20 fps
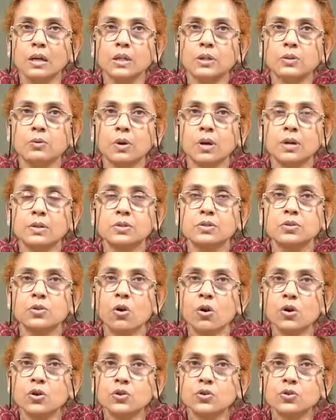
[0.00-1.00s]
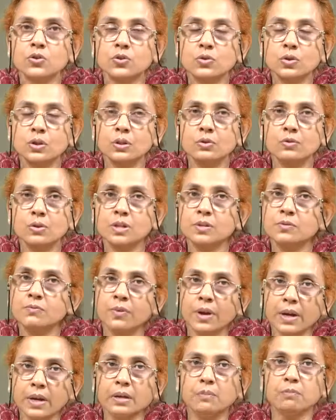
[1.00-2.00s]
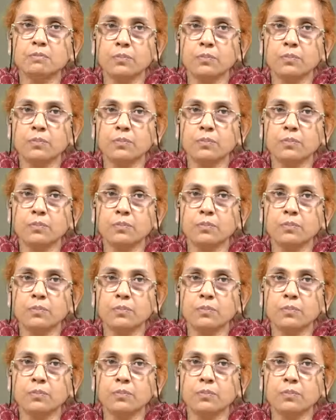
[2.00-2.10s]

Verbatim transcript: it was not it was very